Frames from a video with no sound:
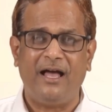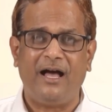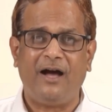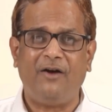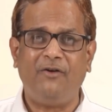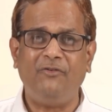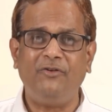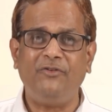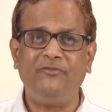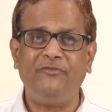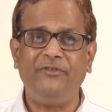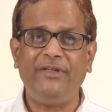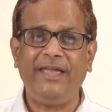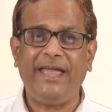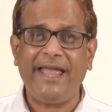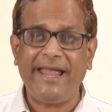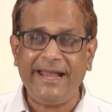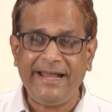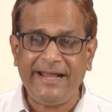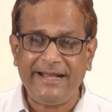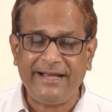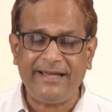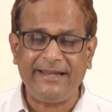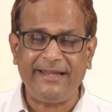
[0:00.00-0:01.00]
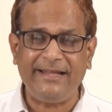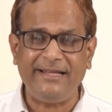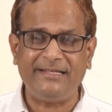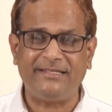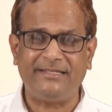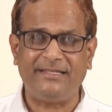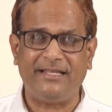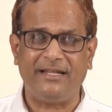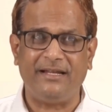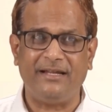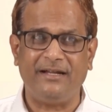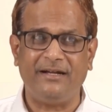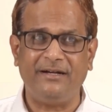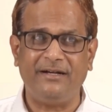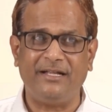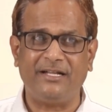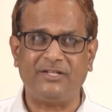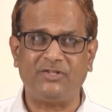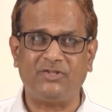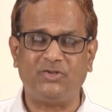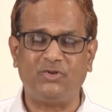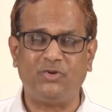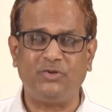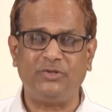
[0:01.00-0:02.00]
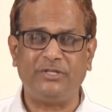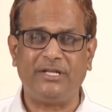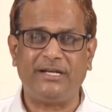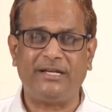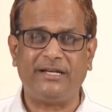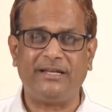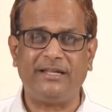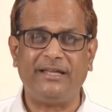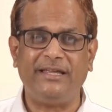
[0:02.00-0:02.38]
how do we encourage the learner so that